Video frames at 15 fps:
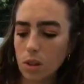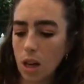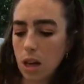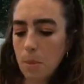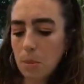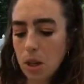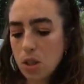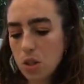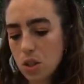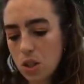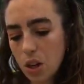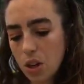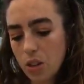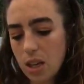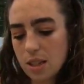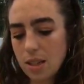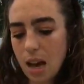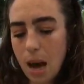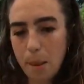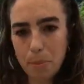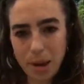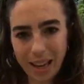I'm going to stir this
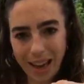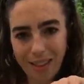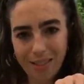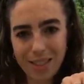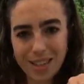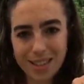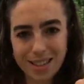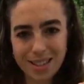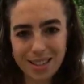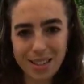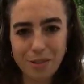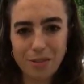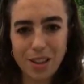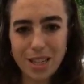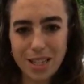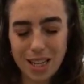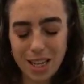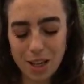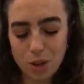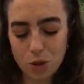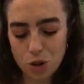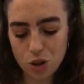up. Again, this is the
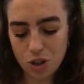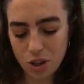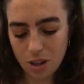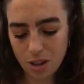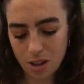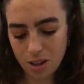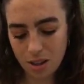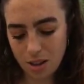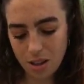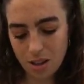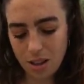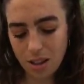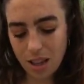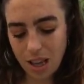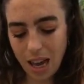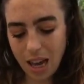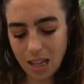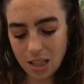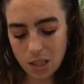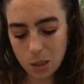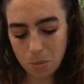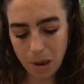vintage Kate
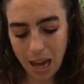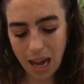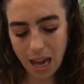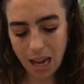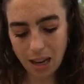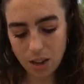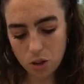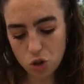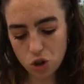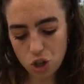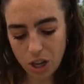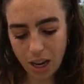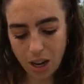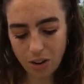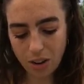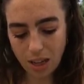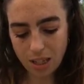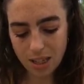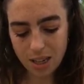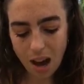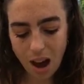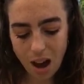Spade Cherry
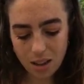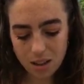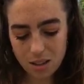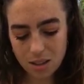Dot.